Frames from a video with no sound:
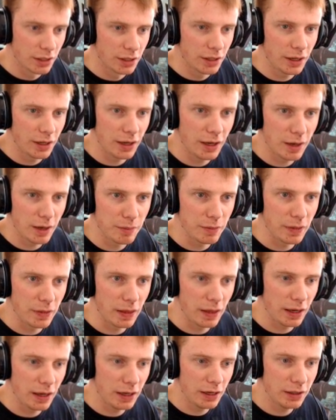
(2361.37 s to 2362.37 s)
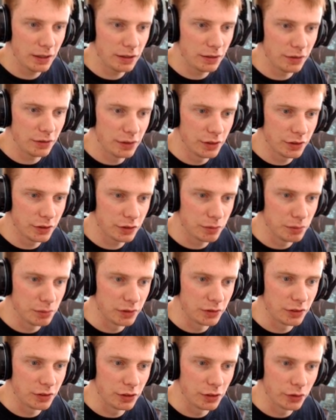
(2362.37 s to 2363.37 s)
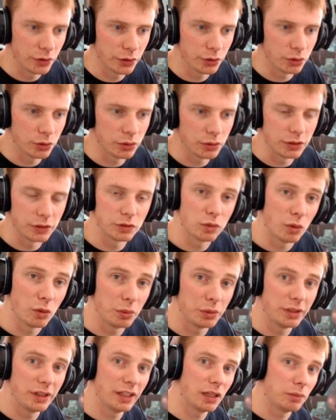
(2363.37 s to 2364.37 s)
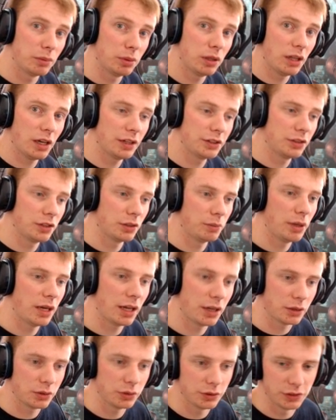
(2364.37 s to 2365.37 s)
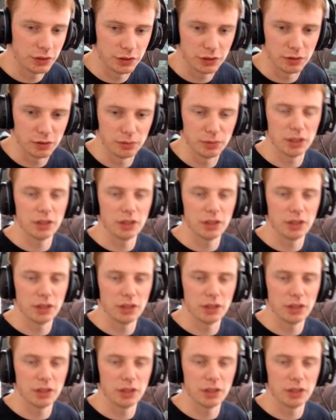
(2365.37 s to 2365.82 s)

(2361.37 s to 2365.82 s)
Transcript: And this material is what we then apply to the particle system.